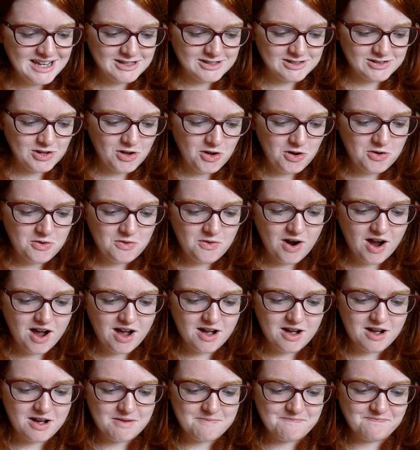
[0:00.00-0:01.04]
So
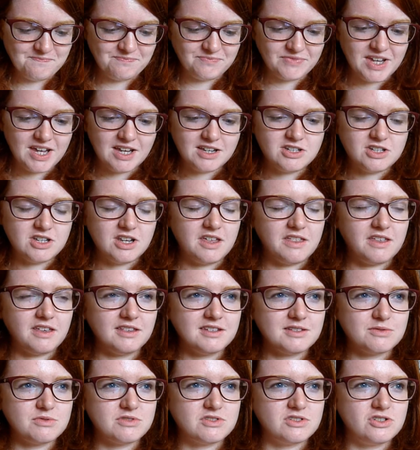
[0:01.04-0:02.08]
um, I think
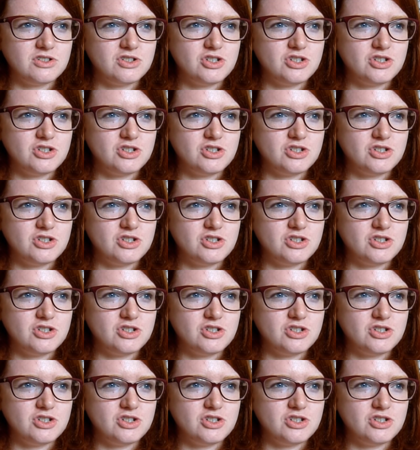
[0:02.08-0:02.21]
this was